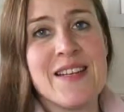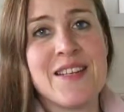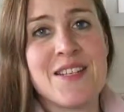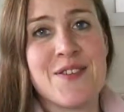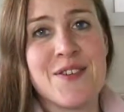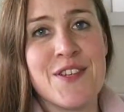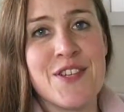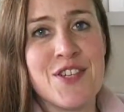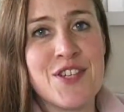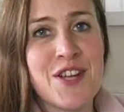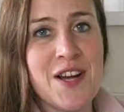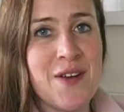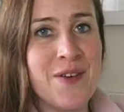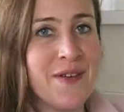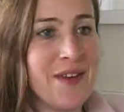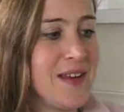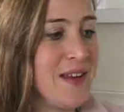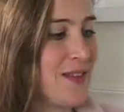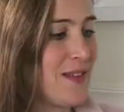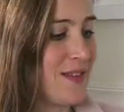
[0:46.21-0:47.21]
into it, shall
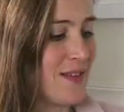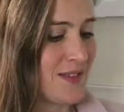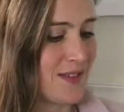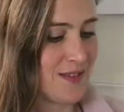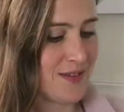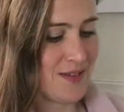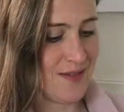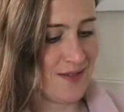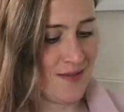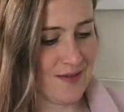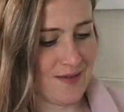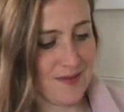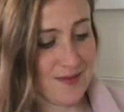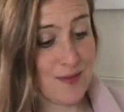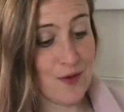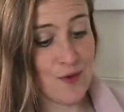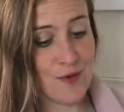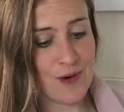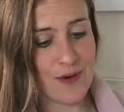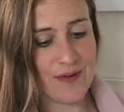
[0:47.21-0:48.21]
we? So,
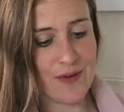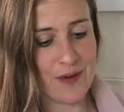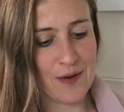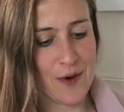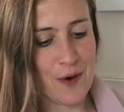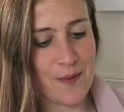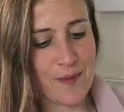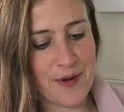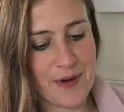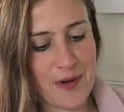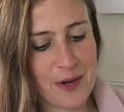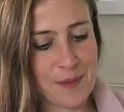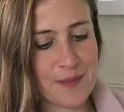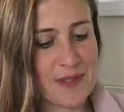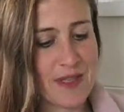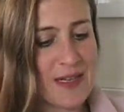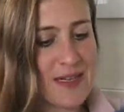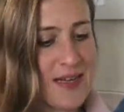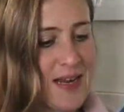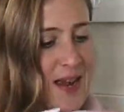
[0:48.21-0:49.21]
I've opened it
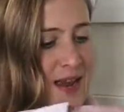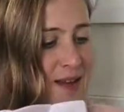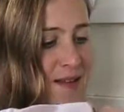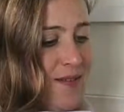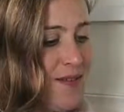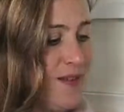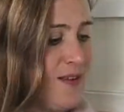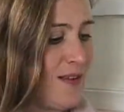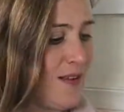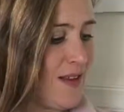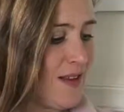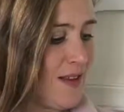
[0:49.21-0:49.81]
upside down.